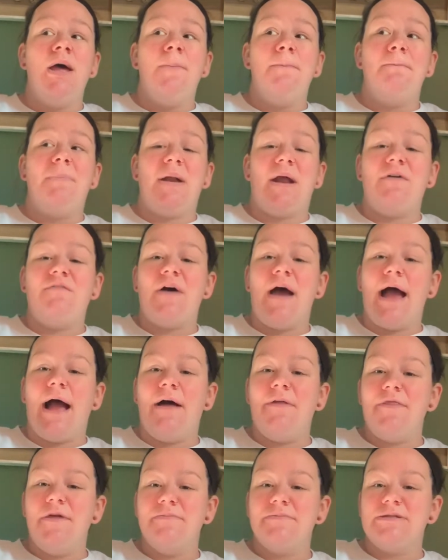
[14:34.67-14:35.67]
but I've
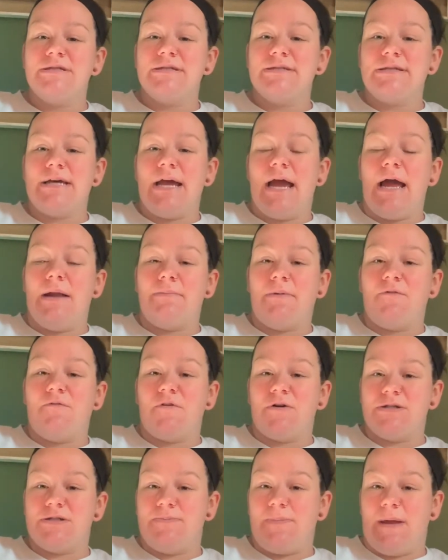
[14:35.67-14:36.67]
had them since I had my
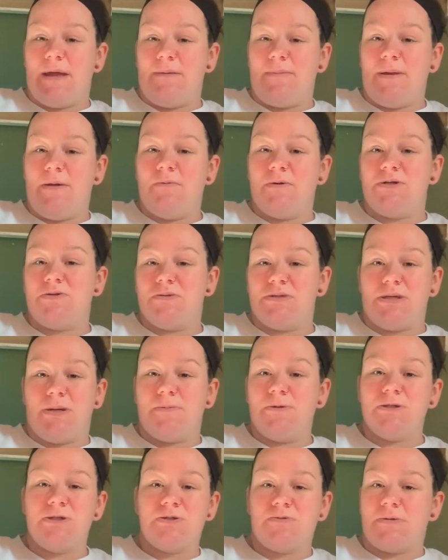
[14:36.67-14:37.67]
first baby, which was
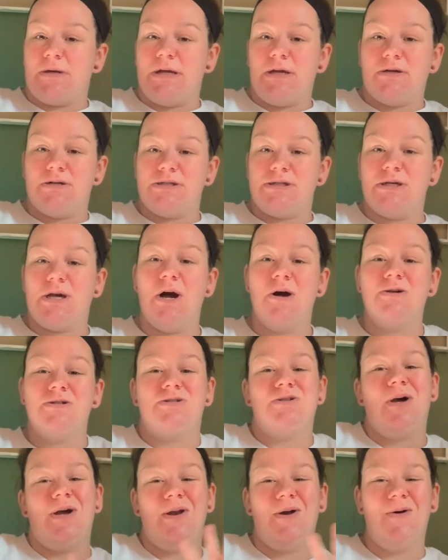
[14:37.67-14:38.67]
almost 3 years ago,
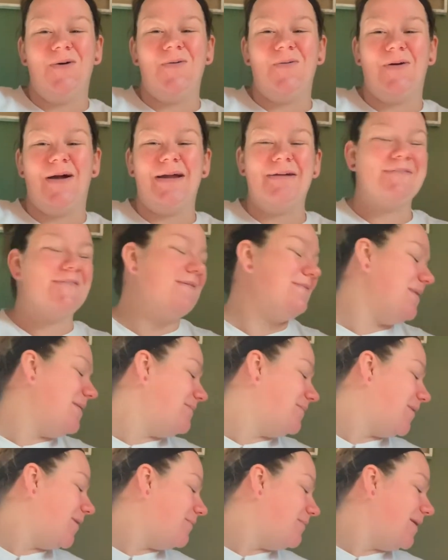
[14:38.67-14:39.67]
so I don't quite
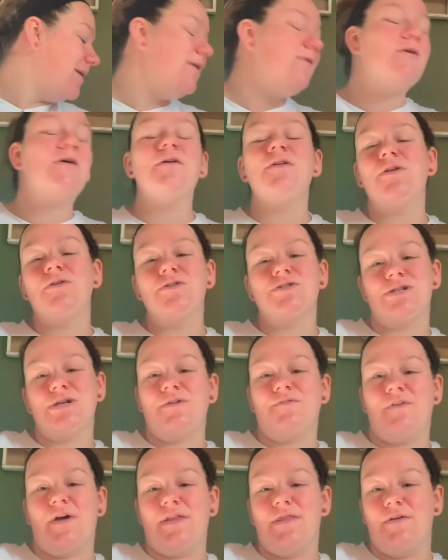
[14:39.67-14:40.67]
remember, but you can usually
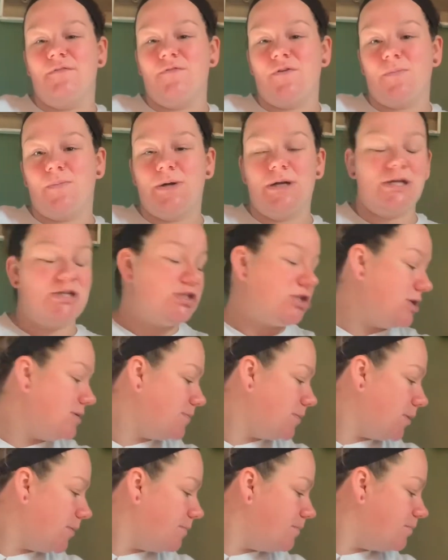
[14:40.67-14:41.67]
find them for pretty cheap.
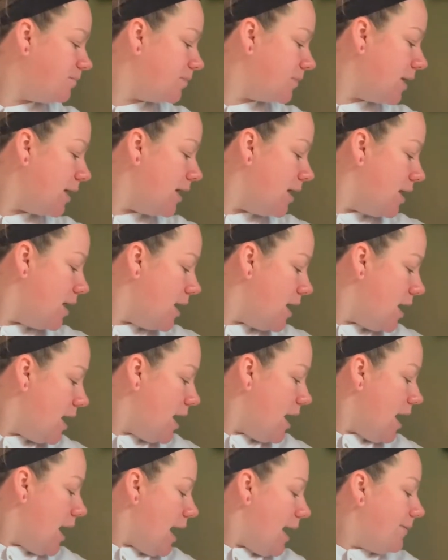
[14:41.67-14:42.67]

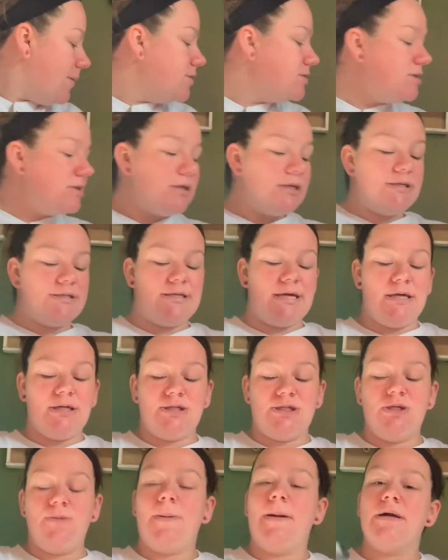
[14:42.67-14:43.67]
I'm also going to take
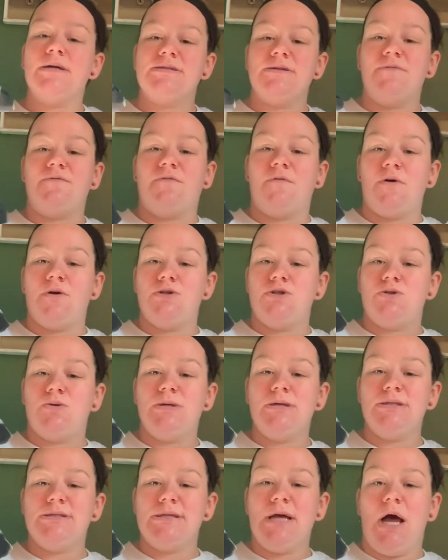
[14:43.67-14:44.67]
2 pairs of
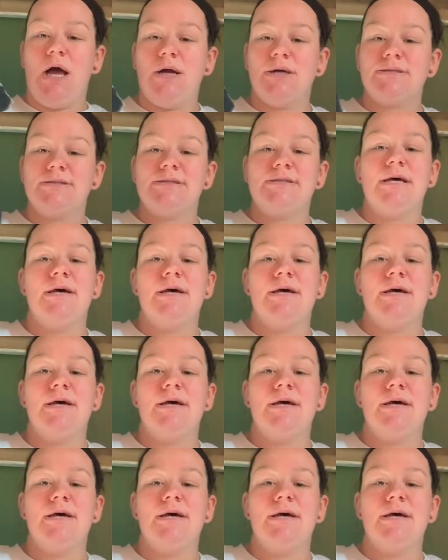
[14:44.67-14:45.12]
short socks,